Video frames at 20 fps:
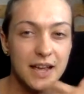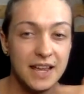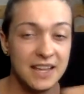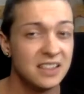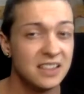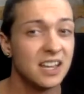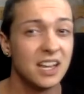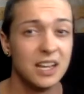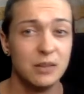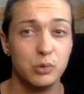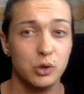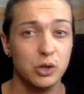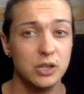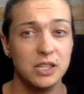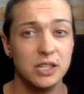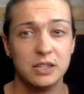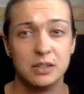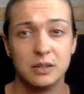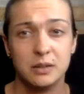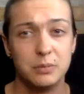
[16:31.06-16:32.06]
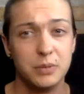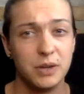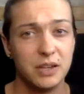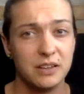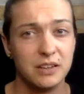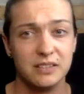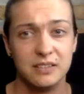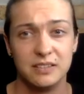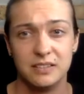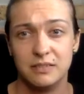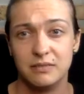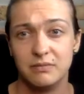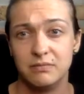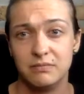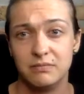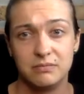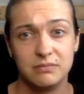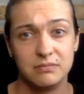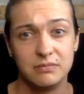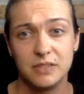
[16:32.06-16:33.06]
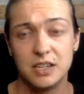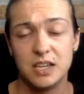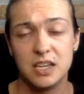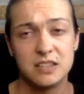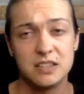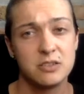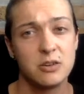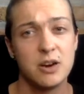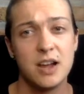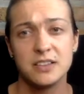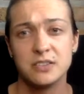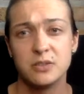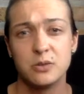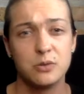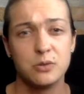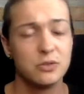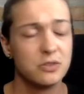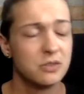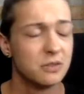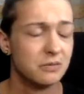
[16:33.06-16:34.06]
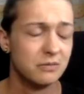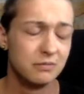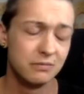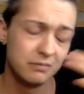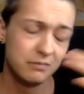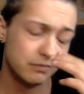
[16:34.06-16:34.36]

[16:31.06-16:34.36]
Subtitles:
they get bullied because kids are assholes.